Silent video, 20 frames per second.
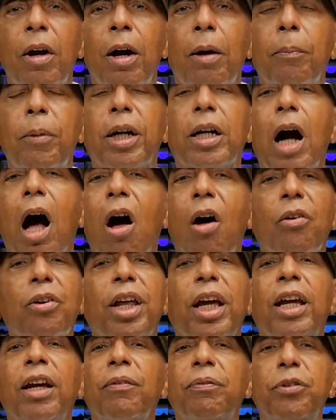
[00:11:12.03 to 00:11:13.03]
Because
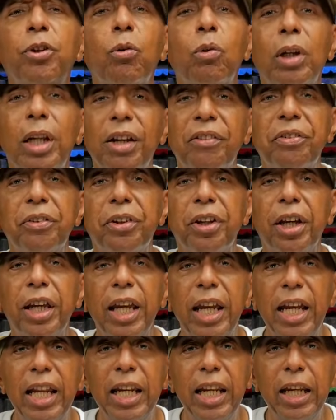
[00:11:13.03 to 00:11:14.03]
if you listen to
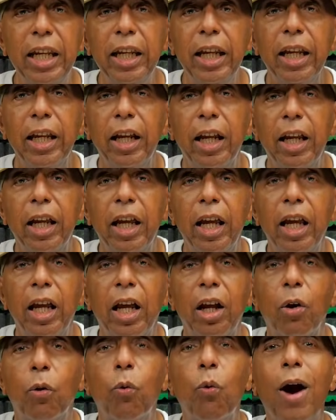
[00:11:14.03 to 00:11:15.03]
any
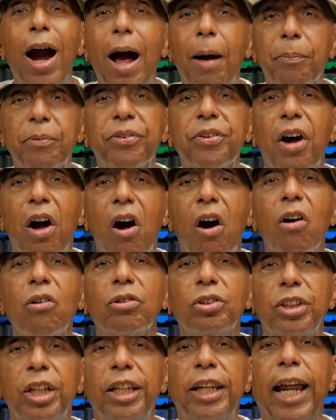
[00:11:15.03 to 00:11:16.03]
rap
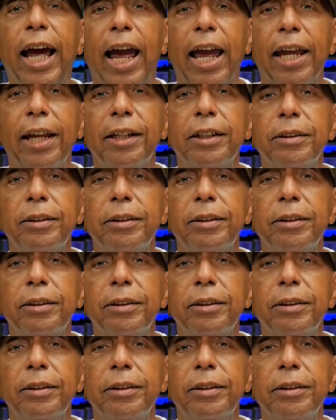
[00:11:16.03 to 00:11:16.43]
songs today,